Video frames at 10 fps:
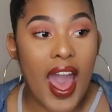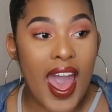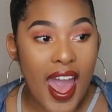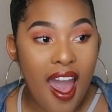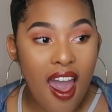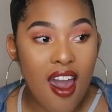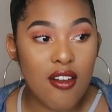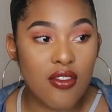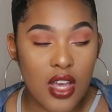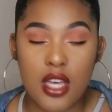I
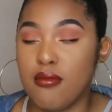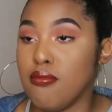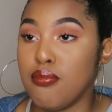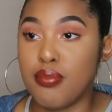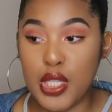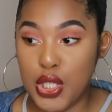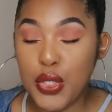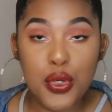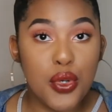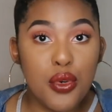have
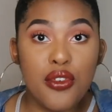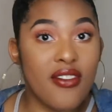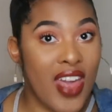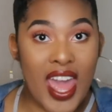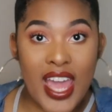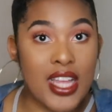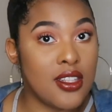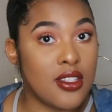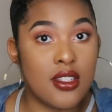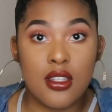blue
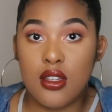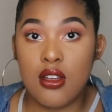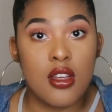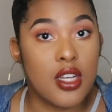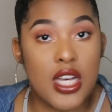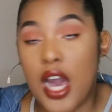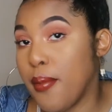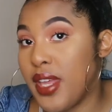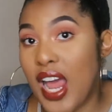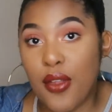veins
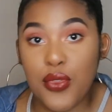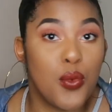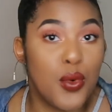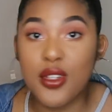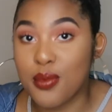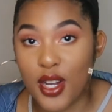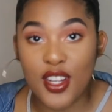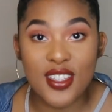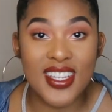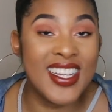coming out the
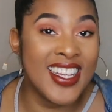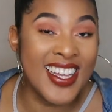woodwork.